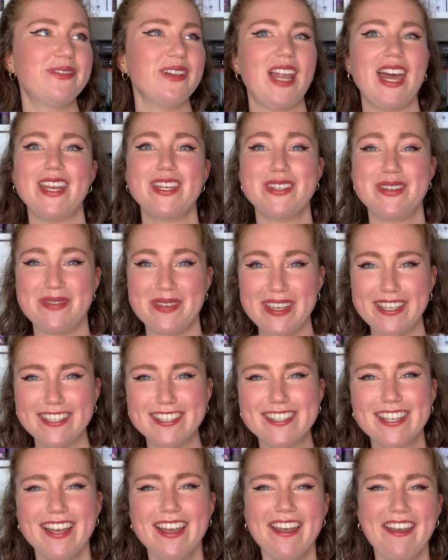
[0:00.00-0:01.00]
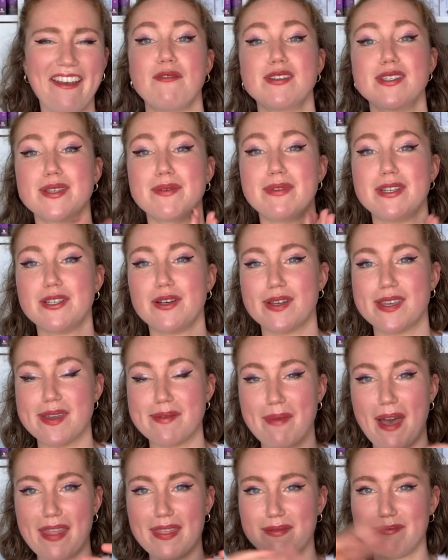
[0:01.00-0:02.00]
for like two weeks. I'm just going to be talking
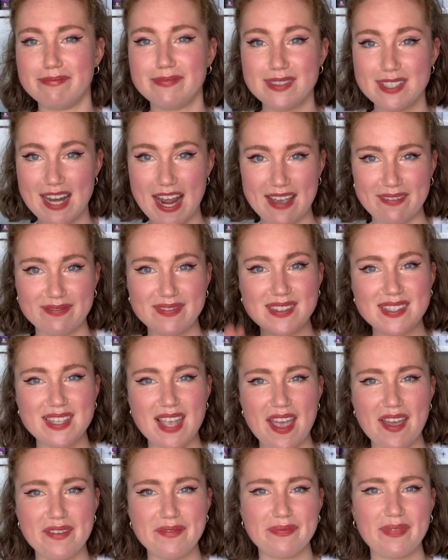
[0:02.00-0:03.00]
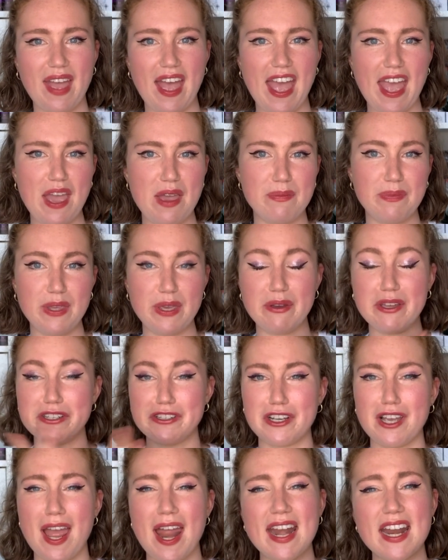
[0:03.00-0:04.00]
about them today, so I hope you
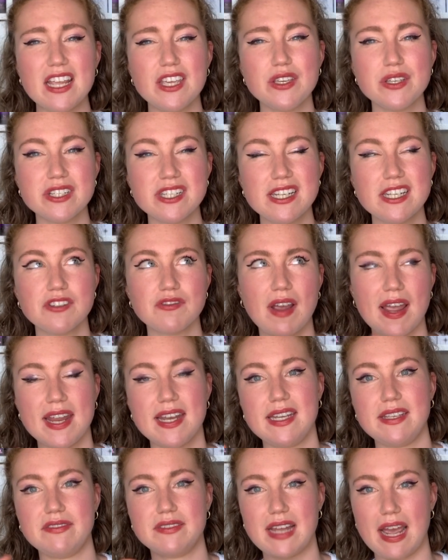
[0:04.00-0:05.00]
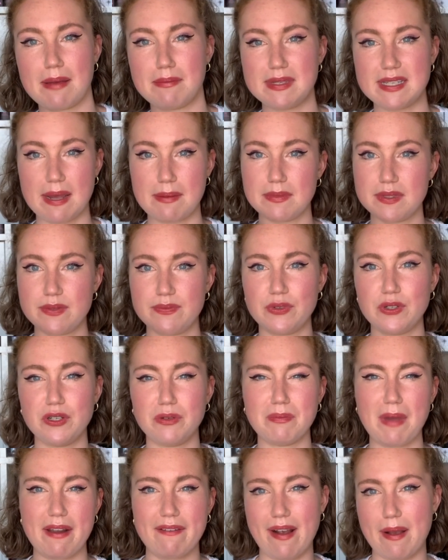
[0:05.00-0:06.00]
enjoy. And I usually try and leave timestamps for
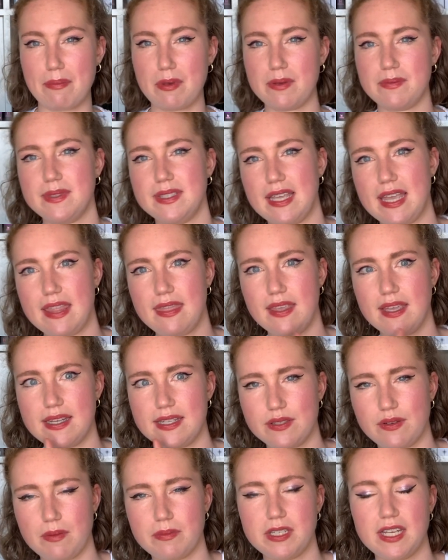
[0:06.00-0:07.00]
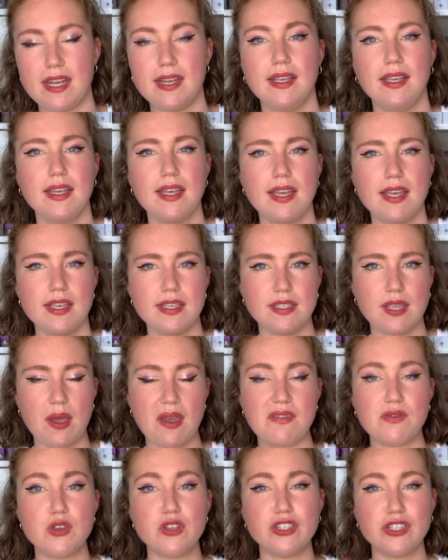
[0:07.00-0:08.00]
my wrap-ups in the description so
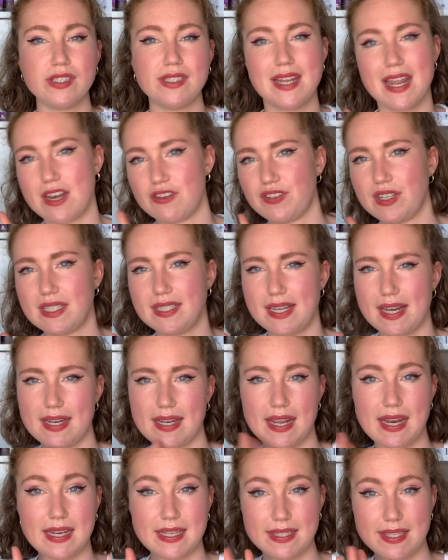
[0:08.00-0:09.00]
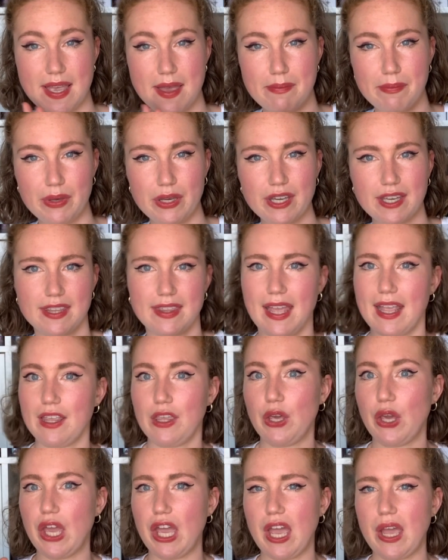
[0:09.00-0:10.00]
if you're just interested in a certain book, then you
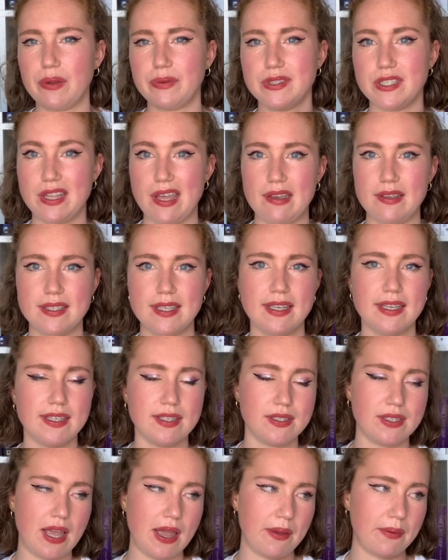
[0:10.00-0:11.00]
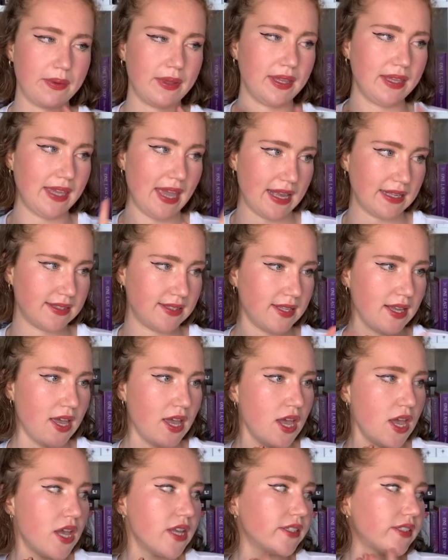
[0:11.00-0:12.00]
can go to those. So yes.
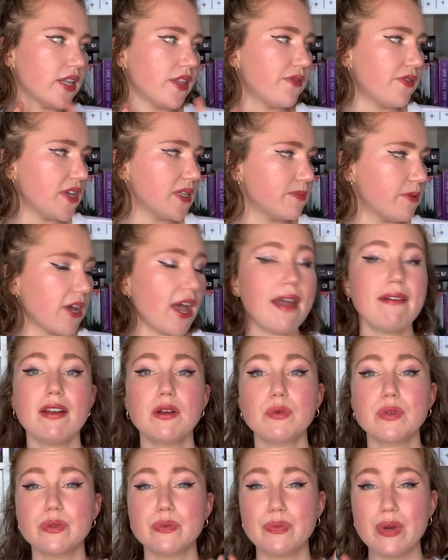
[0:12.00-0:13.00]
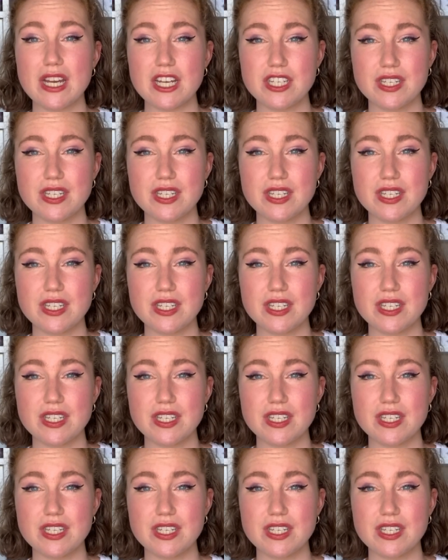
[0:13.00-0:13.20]
So the first book I read was Witch